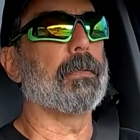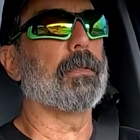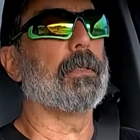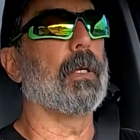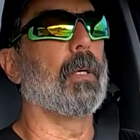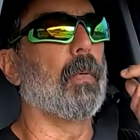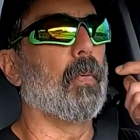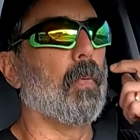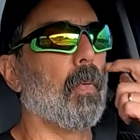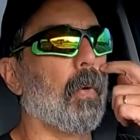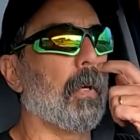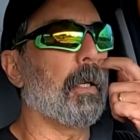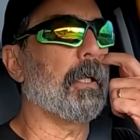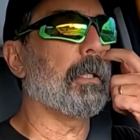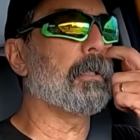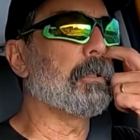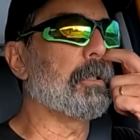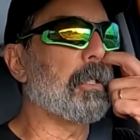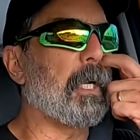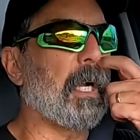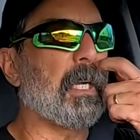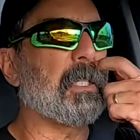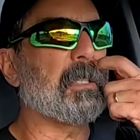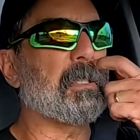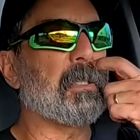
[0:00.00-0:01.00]
So warning
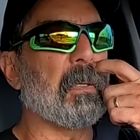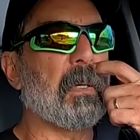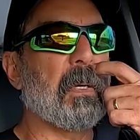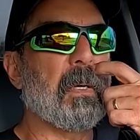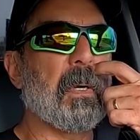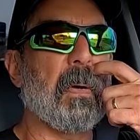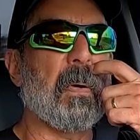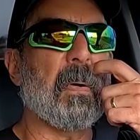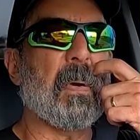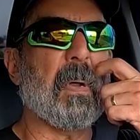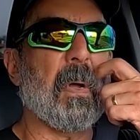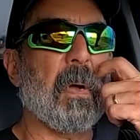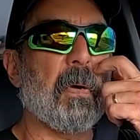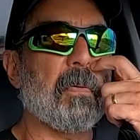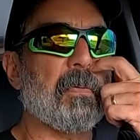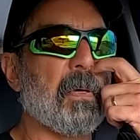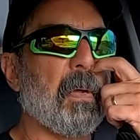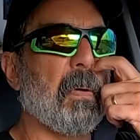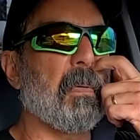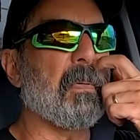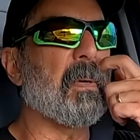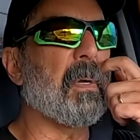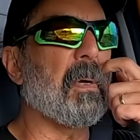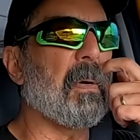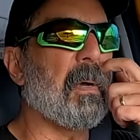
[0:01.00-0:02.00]
shots are a no-go,
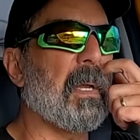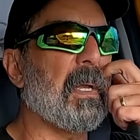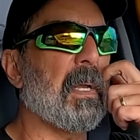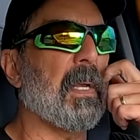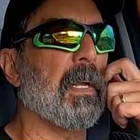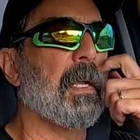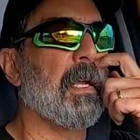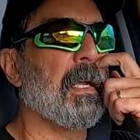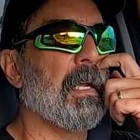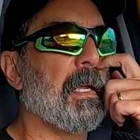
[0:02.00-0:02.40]
don't do it.